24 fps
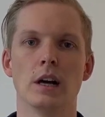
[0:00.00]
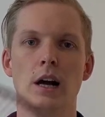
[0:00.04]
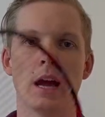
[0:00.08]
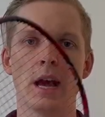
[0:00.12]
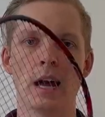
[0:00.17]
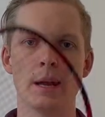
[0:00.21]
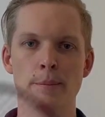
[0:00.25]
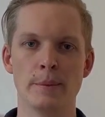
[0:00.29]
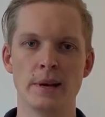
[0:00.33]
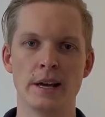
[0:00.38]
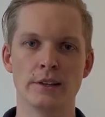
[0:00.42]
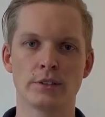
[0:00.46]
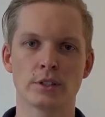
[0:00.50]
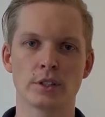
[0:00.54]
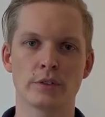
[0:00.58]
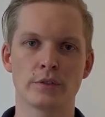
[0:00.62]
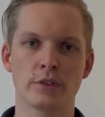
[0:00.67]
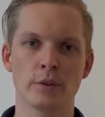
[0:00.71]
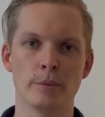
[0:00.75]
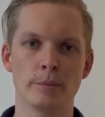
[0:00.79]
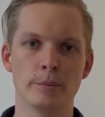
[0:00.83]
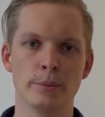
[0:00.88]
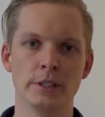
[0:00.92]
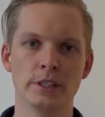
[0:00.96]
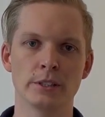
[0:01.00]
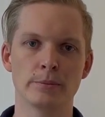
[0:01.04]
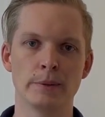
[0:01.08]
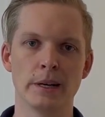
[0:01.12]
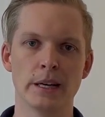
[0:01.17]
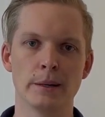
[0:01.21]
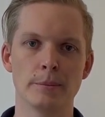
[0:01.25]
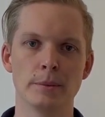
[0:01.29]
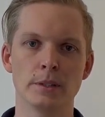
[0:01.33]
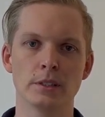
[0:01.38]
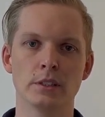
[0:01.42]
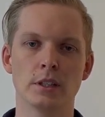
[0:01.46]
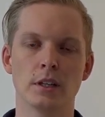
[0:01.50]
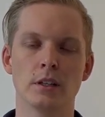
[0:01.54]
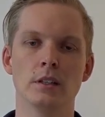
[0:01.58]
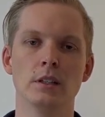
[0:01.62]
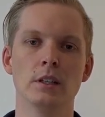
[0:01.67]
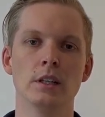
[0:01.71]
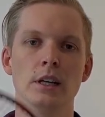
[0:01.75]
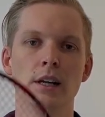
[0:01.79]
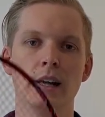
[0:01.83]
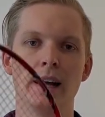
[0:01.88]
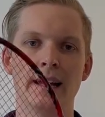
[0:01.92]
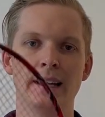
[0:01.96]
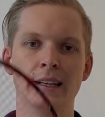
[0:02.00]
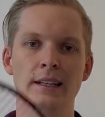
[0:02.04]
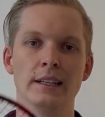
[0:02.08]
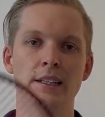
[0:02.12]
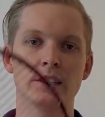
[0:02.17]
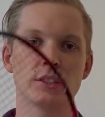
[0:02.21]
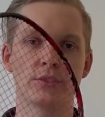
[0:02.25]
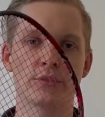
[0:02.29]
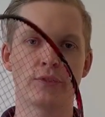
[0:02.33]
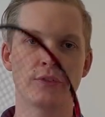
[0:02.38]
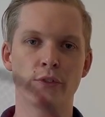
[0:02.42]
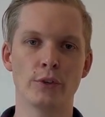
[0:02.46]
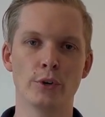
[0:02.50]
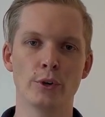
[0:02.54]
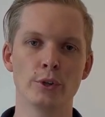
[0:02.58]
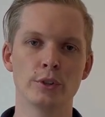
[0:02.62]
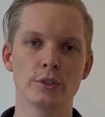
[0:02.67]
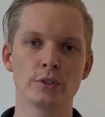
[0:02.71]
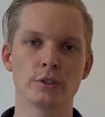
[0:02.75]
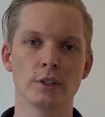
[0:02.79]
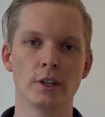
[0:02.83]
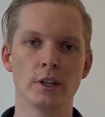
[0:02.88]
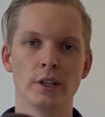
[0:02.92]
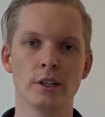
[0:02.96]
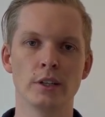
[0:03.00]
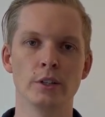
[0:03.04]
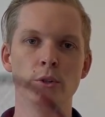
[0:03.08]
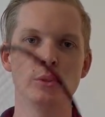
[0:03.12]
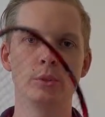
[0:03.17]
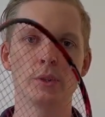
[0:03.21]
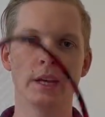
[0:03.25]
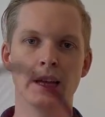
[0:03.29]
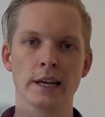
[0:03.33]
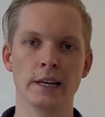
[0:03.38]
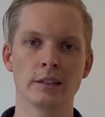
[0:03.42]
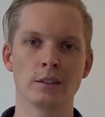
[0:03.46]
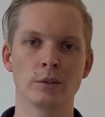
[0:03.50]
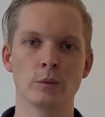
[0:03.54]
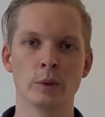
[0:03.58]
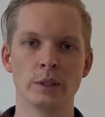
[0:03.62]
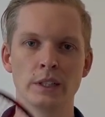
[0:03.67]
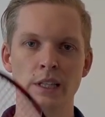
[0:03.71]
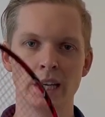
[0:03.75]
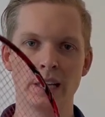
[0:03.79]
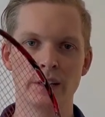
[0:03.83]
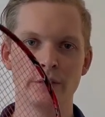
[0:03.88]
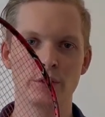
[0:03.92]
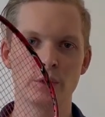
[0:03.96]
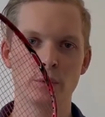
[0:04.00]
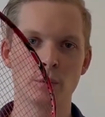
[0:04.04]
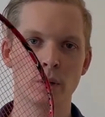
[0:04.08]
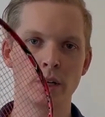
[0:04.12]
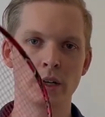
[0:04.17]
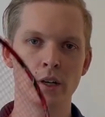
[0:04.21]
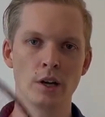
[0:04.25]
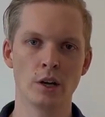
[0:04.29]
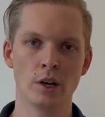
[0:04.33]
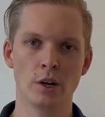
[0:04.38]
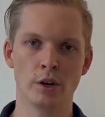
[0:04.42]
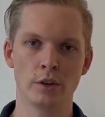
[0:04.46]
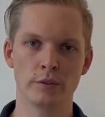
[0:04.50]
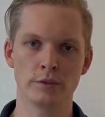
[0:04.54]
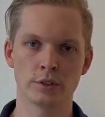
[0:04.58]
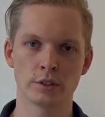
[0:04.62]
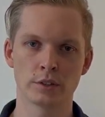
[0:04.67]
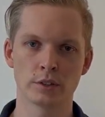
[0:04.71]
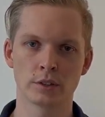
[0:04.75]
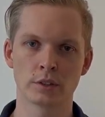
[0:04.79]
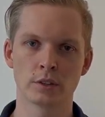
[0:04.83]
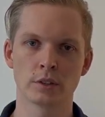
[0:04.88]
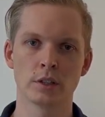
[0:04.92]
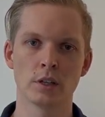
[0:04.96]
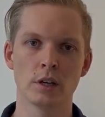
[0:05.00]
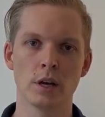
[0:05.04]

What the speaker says: I'm Aske from Beast Badminton, and let's first look at what everyone loves: